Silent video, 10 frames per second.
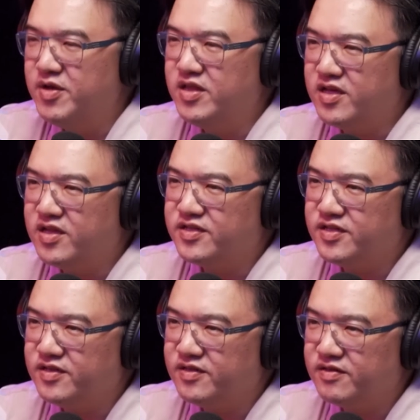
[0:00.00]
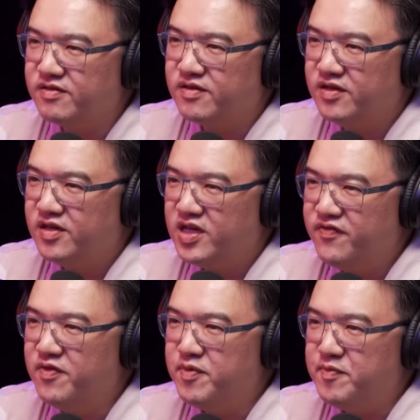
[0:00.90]
mean, there's
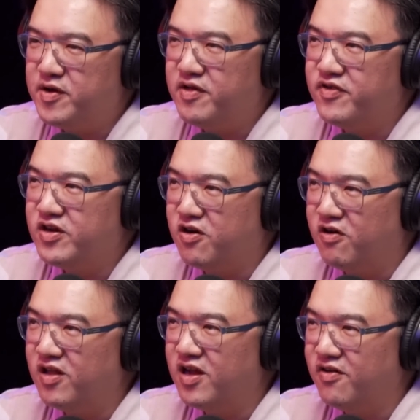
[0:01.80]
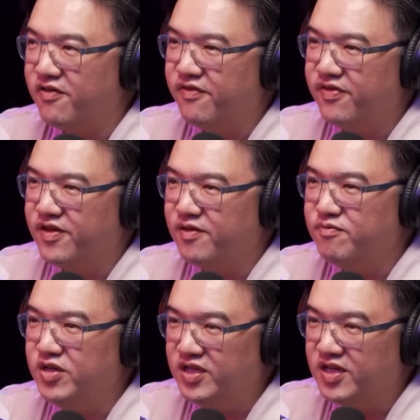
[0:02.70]
even people are even calling out the
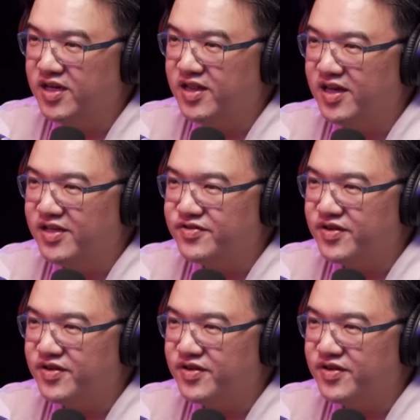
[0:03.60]
media headlines,